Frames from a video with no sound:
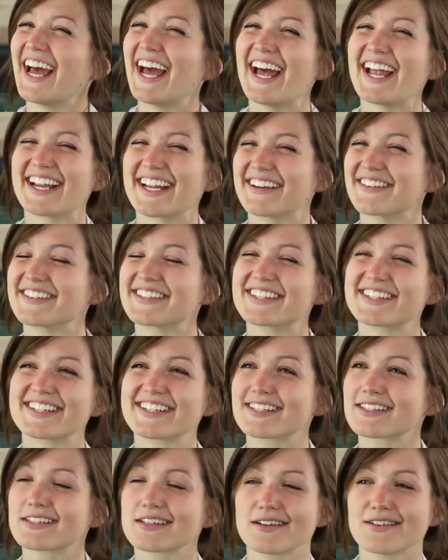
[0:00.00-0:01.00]
And it was
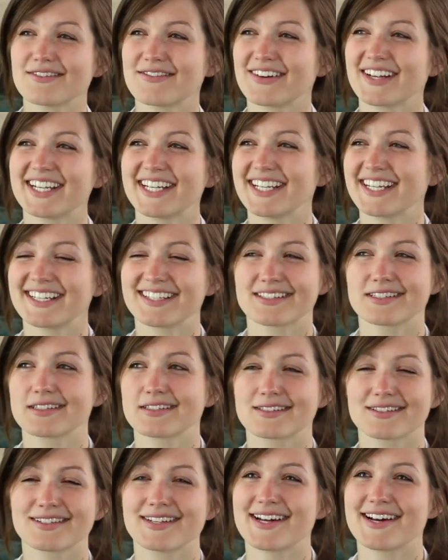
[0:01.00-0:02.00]
just so funny because
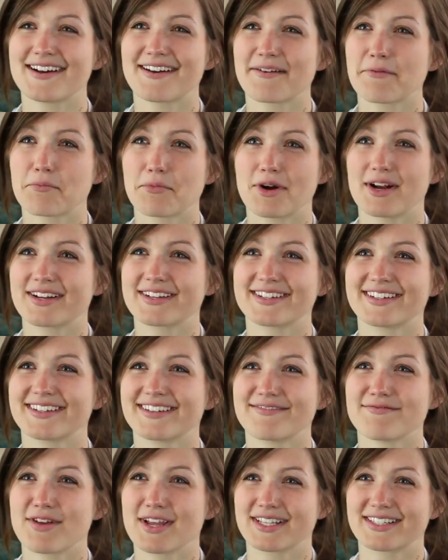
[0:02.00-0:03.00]
it's not our impression
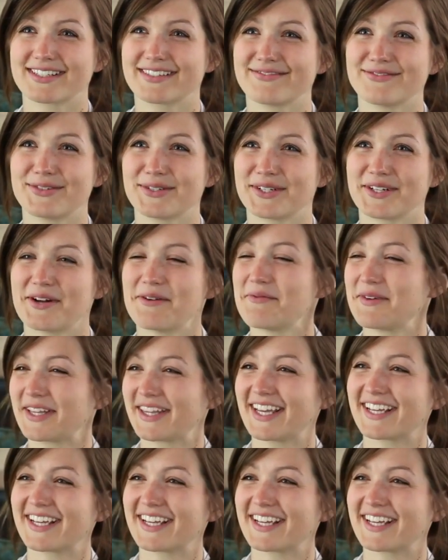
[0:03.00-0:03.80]
of Mexican food at all, but